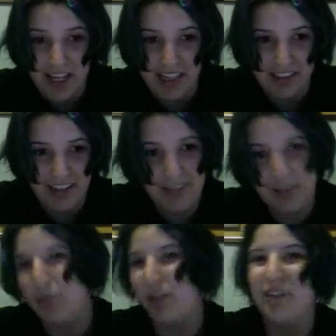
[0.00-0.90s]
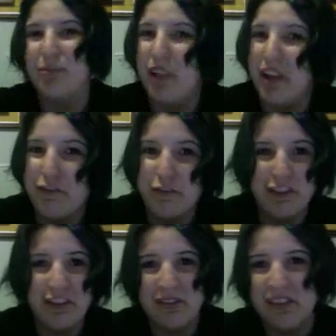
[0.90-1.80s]
And I have to put in a plug
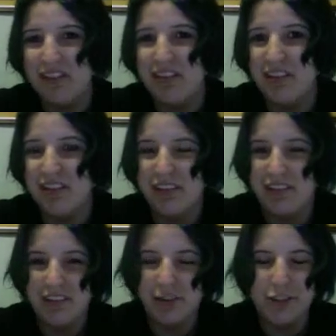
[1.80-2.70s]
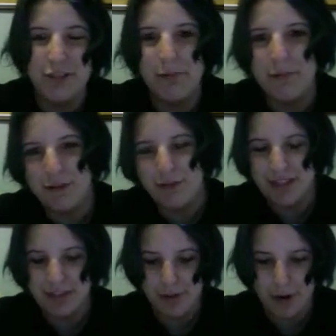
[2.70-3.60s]
for her because she promotes
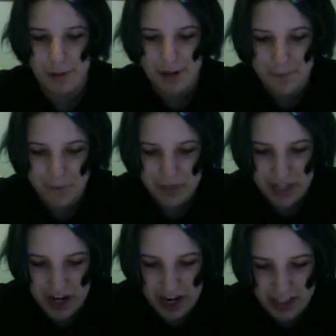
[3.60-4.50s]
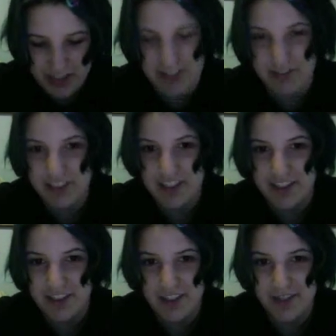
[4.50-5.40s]
me as well, but I just have to
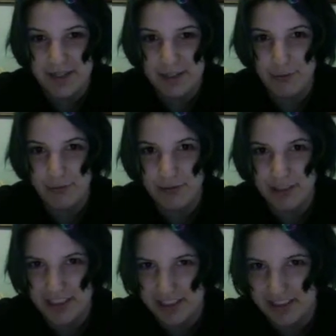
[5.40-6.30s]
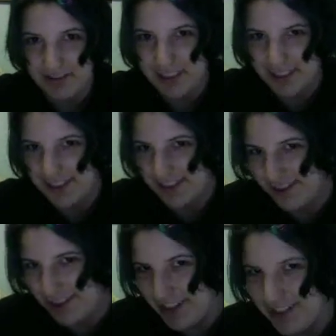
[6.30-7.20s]
say she makes really, really
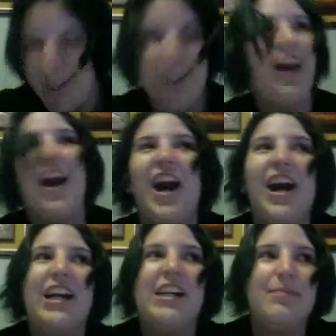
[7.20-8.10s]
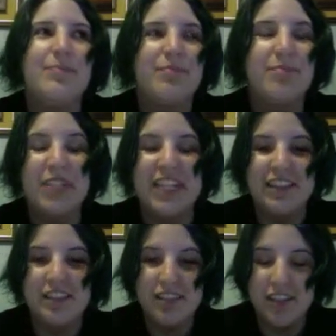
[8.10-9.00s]
good dreads. But
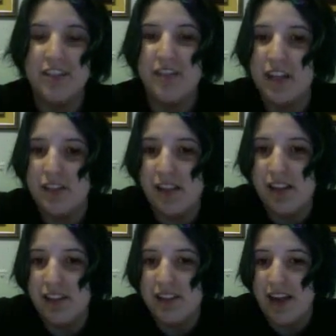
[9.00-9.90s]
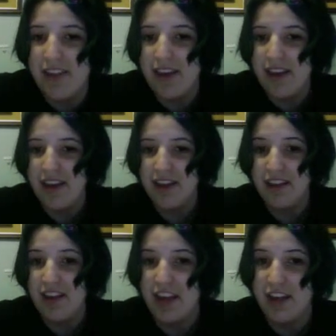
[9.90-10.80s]
yeah, there's tons of hair sellers out there,
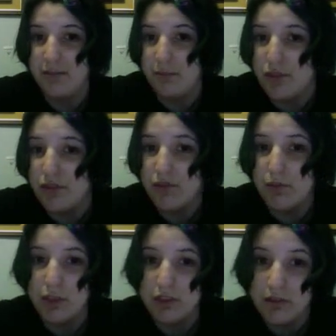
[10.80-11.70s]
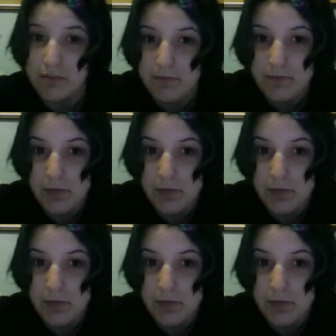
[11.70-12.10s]
and most of them are good.